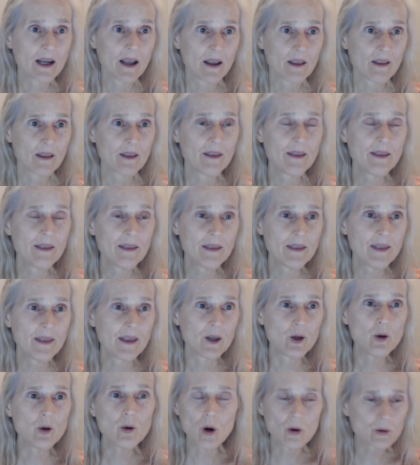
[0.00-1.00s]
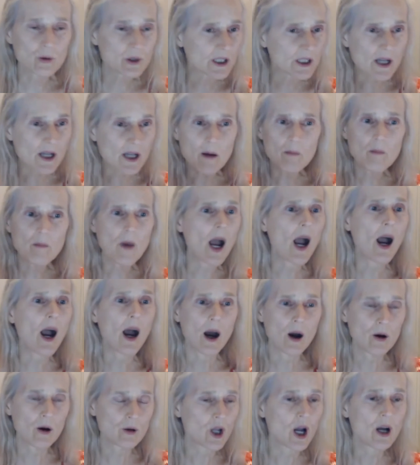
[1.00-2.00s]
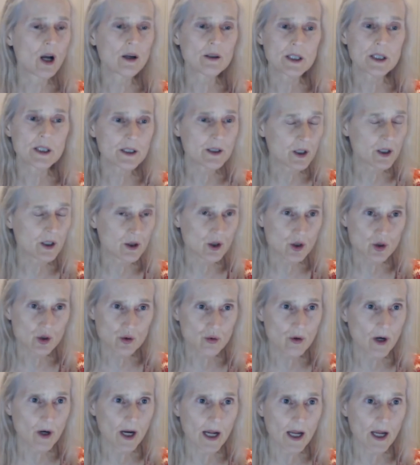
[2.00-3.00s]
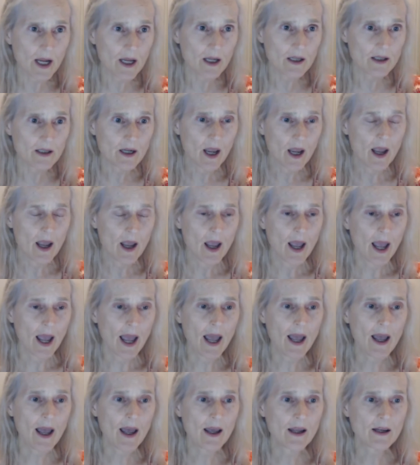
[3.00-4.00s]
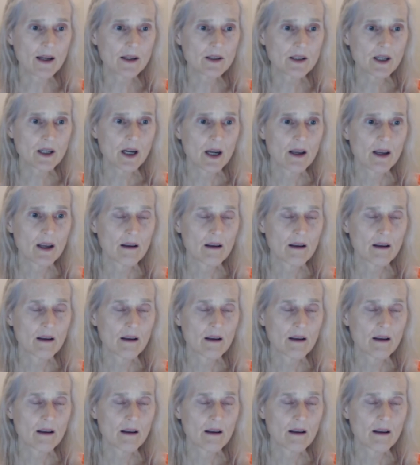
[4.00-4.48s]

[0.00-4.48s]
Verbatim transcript: you know, somehow long distance trade and